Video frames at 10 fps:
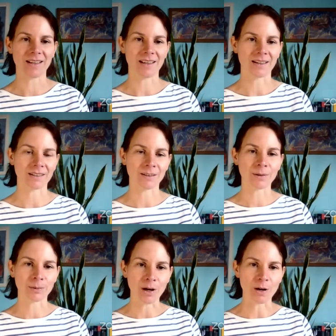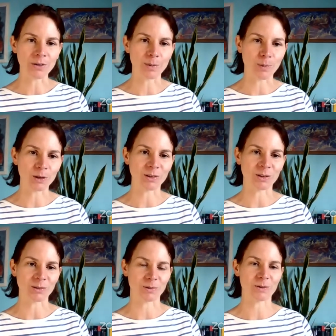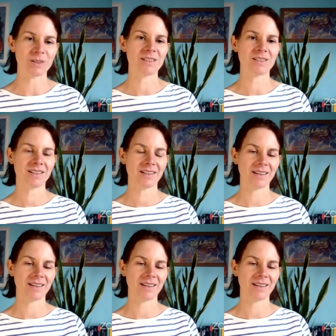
And throughout the modules,